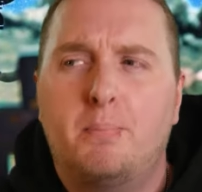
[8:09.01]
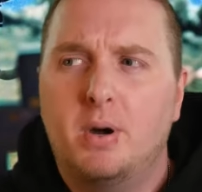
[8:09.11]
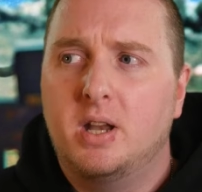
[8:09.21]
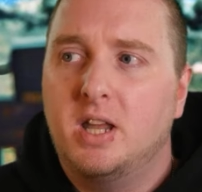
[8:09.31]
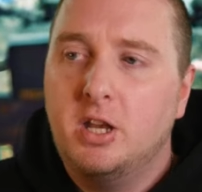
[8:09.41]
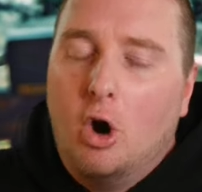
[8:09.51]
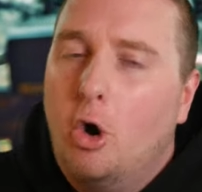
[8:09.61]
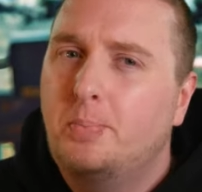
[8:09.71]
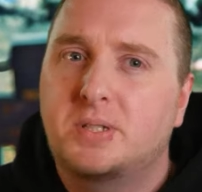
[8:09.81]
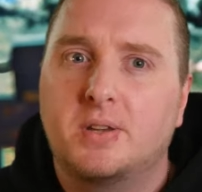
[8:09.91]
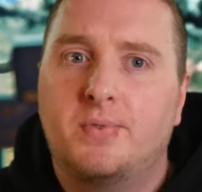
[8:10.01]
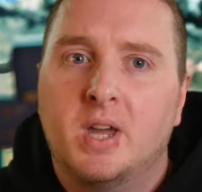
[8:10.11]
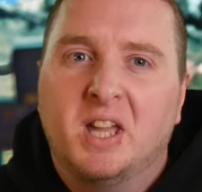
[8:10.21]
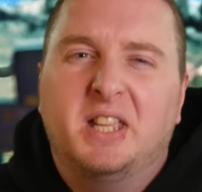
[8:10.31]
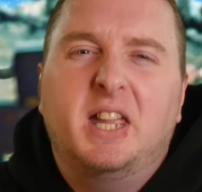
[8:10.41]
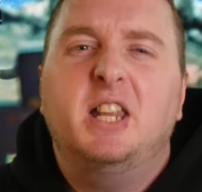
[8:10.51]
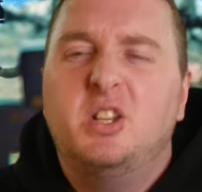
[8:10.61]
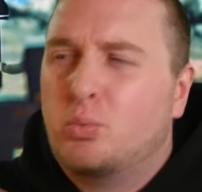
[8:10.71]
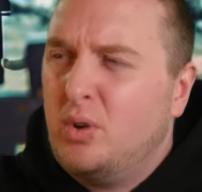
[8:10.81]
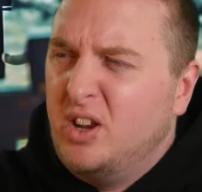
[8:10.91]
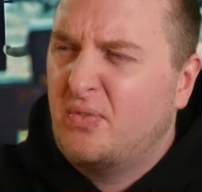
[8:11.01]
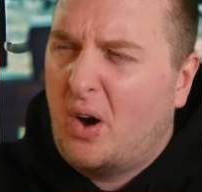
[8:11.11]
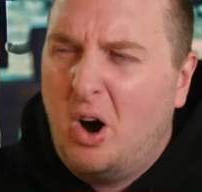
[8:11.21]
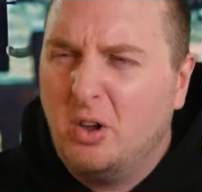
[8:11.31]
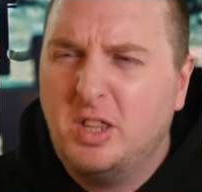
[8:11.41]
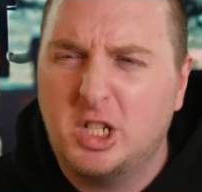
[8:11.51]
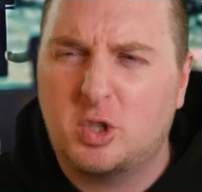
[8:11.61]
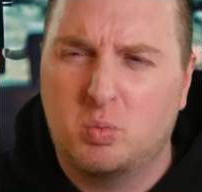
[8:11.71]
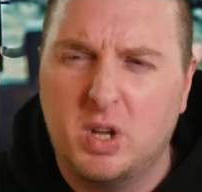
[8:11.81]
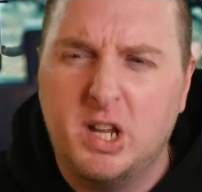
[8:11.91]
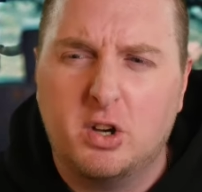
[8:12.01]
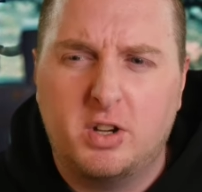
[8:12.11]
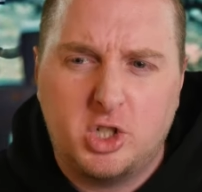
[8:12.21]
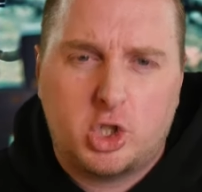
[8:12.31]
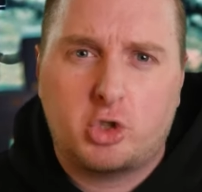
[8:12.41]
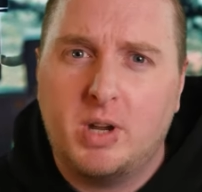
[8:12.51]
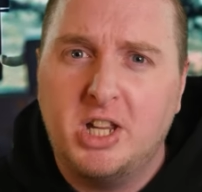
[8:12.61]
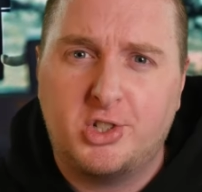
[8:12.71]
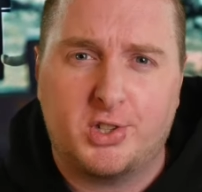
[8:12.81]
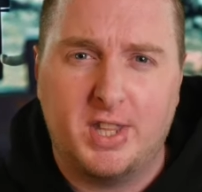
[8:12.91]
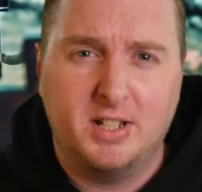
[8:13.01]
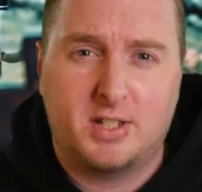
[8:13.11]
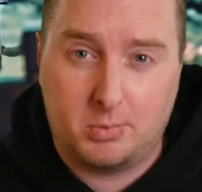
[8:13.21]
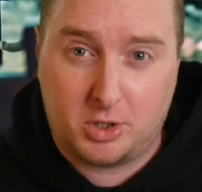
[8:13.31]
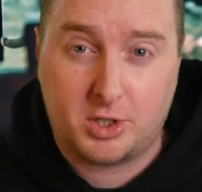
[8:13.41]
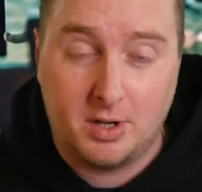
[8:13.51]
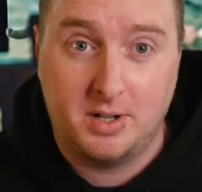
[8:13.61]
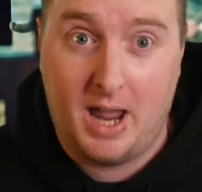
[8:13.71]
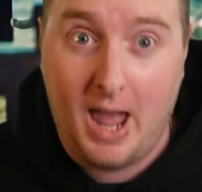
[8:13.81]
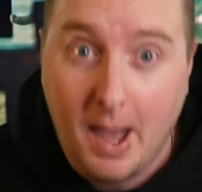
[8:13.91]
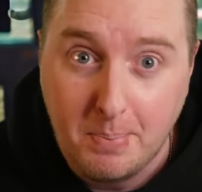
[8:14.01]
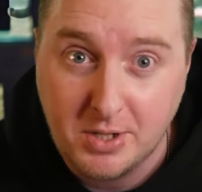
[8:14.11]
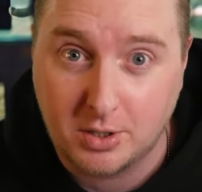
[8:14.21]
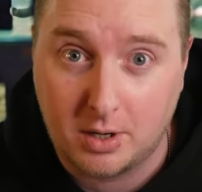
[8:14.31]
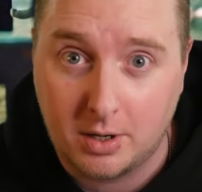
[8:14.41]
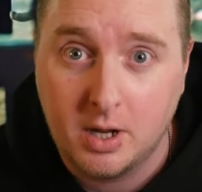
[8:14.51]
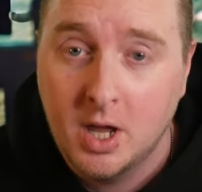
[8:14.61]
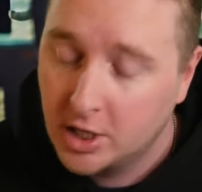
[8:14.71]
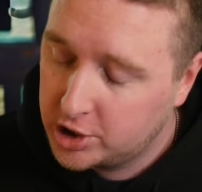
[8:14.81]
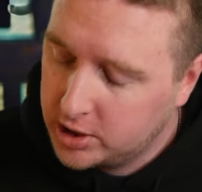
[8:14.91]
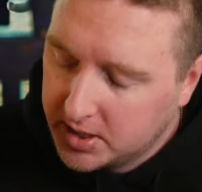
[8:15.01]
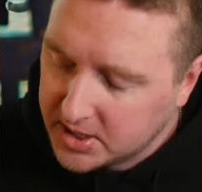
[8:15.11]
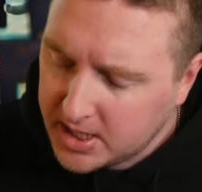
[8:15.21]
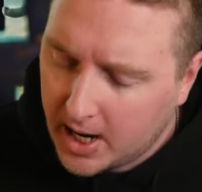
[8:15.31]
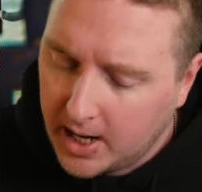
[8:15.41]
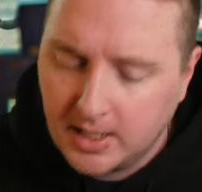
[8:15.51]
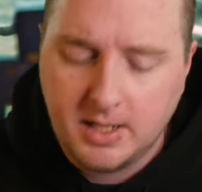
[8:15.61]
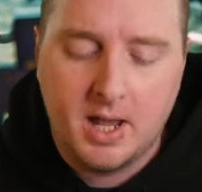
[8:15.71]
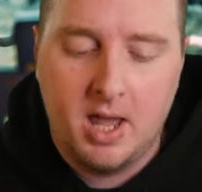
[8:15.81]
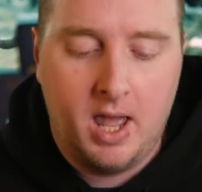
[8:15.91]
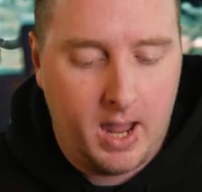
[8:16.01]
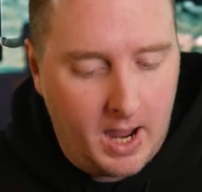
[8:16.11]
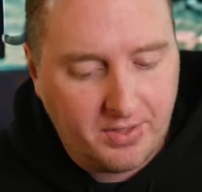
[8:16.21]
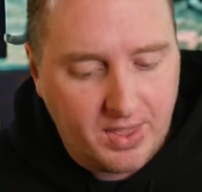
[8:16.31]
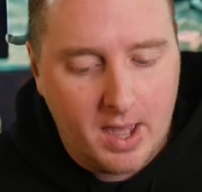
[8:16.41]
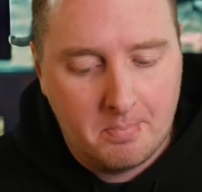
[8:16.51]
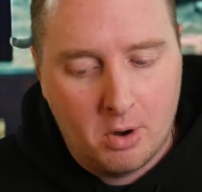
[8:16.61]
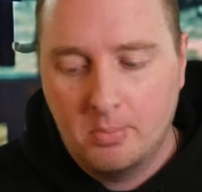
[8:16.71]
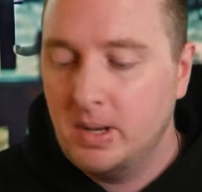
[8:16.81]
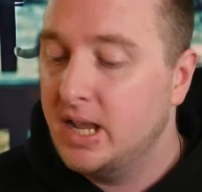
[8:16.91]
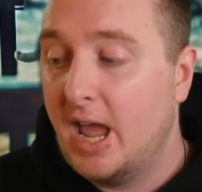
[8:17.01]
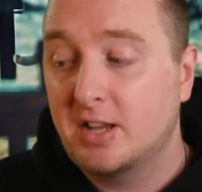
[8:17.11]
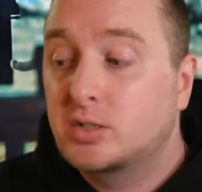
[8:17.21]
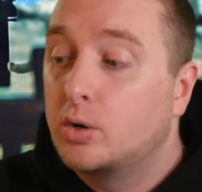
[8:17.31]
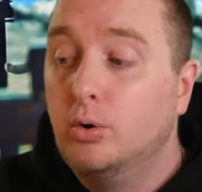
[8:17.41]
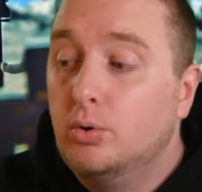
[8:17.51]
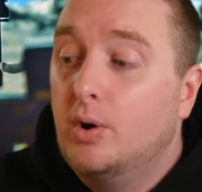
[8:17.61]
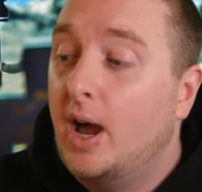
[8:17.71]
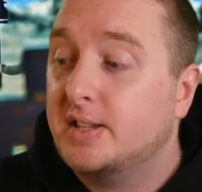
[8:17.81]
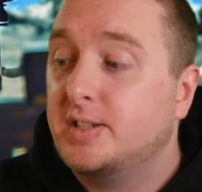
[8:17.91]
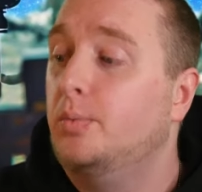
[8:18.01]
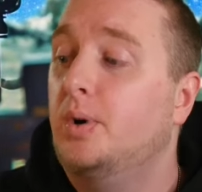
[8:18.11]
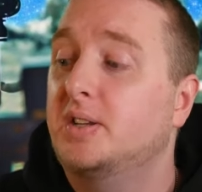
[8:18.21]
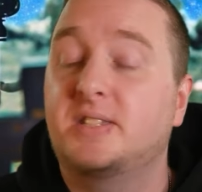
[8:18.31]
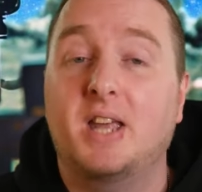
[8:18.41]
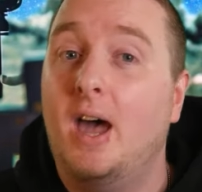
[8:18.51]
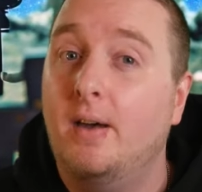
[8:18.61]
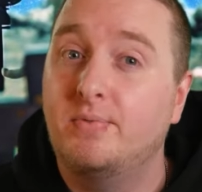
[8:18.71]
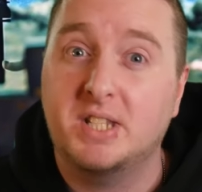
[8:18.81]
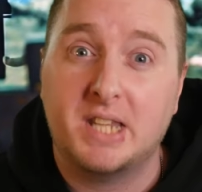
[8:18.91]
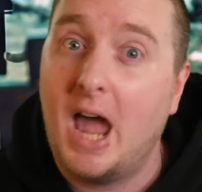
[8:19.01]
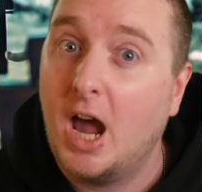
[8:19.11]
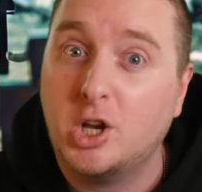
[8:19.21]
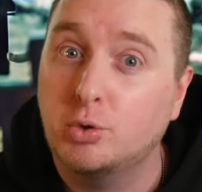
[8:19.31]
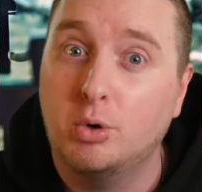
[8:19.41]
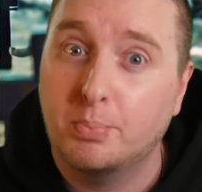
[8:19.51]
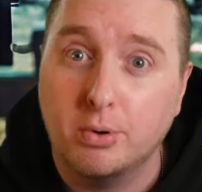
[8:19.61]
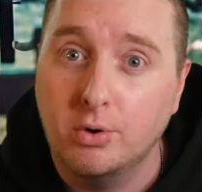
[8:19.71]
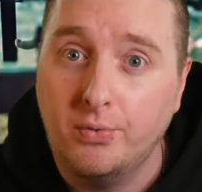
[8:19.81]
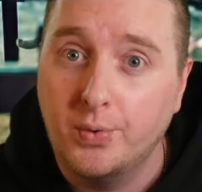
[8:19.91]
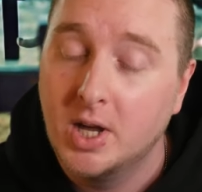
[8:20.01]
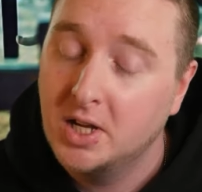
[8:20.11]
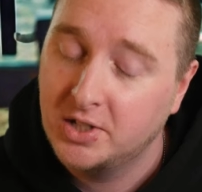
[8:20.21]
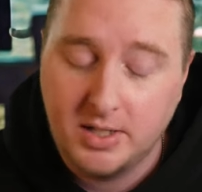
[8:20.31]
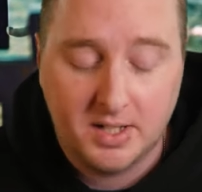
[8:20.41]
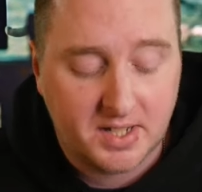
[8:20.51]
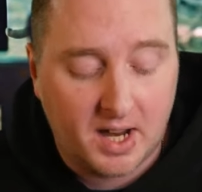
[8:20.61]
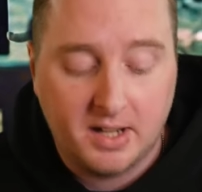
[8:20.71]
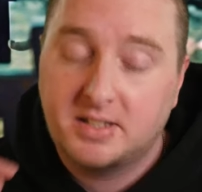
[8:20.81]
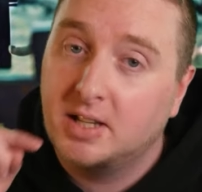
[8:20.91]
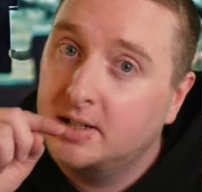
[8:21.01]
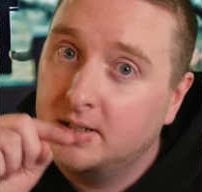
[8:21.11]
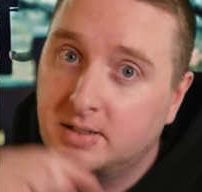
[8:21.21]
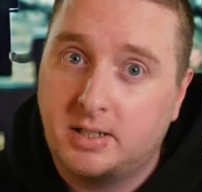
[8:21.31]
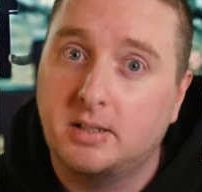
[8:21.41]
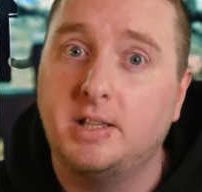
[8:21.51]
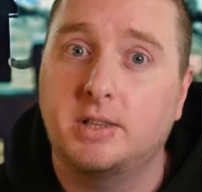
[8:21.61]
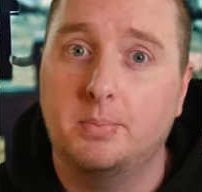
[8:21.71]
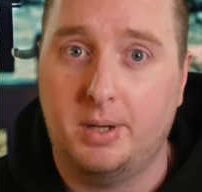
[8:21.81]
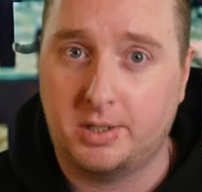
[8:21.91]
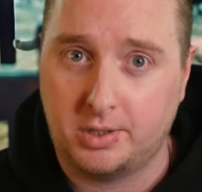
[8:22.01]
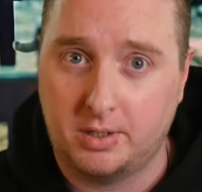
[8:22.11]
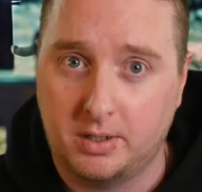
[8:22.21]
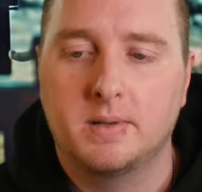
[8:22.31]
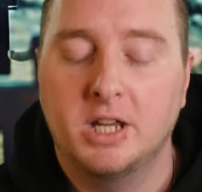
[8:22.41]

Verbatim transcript: But in hopes of getting rid of all these weird and strange things that were starting to happen to her, she decided at that moment, as cool as it was to have this actual proof, she decided to delete the picture.